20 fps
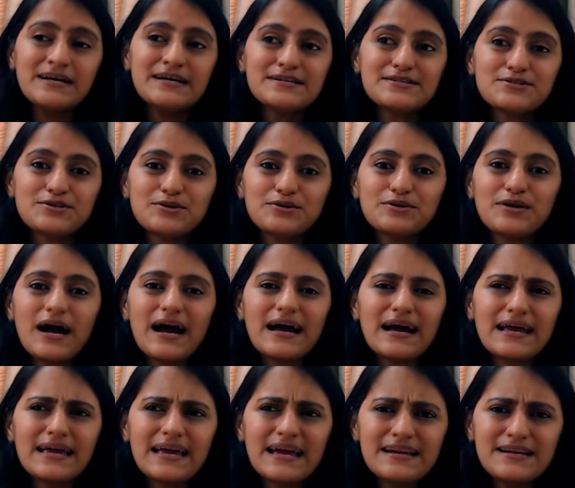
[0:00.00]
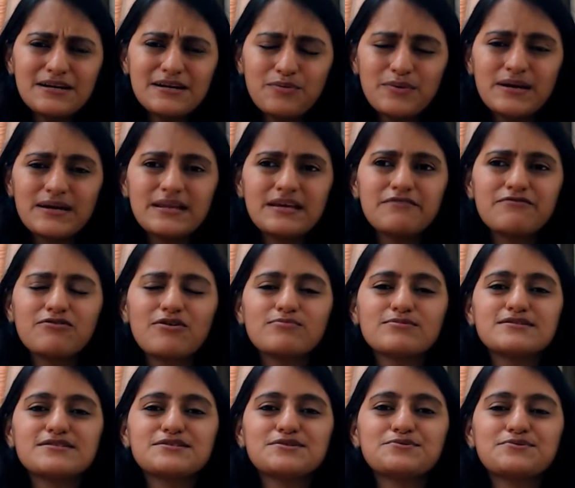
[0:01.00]
so i get a query from
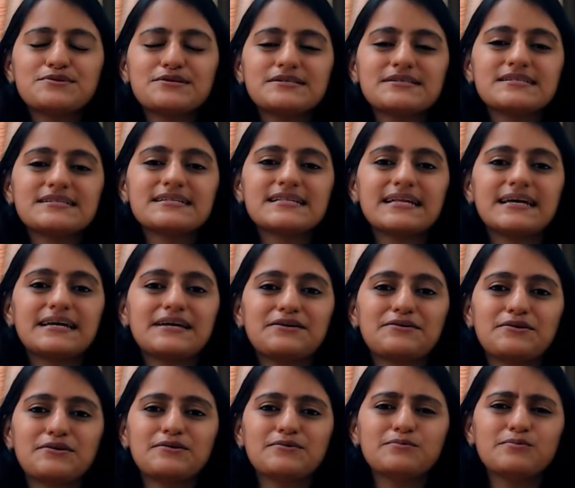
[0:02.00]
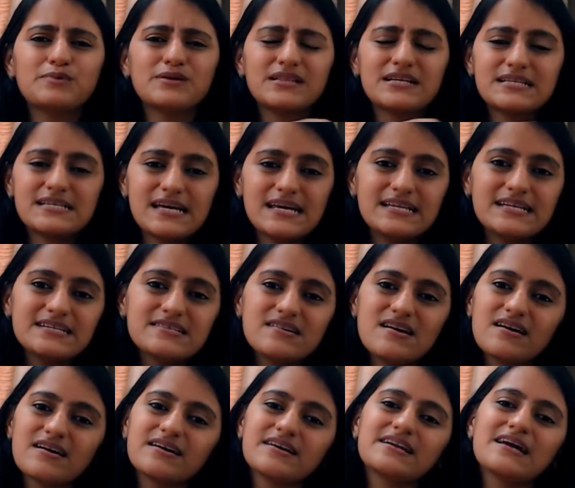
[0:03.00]
the students like you know with the daily
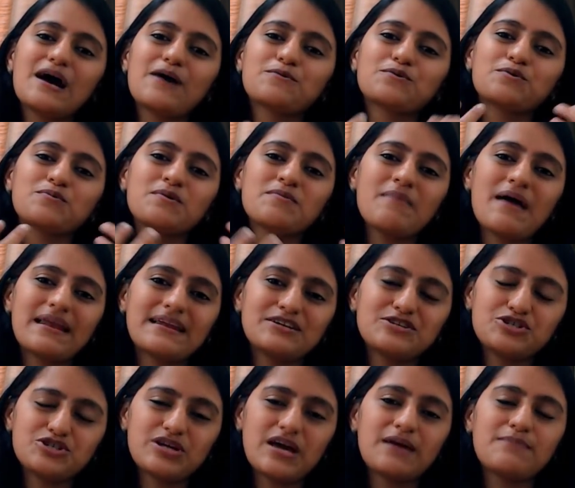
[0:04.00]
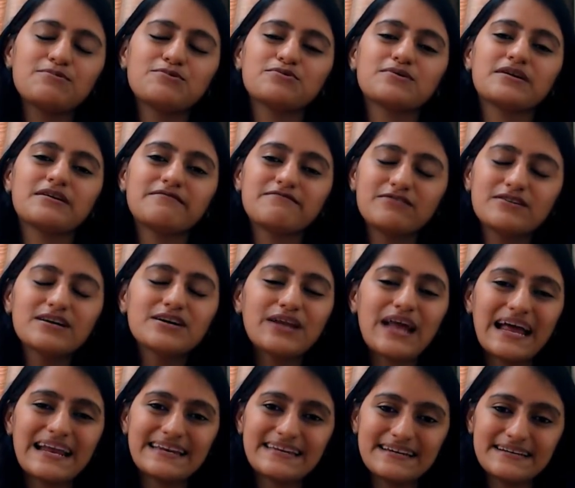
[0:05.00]
target how do we manage time to give the
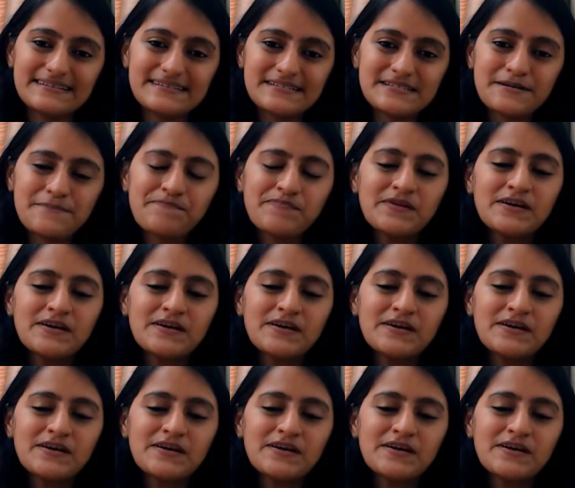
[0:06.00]
grand test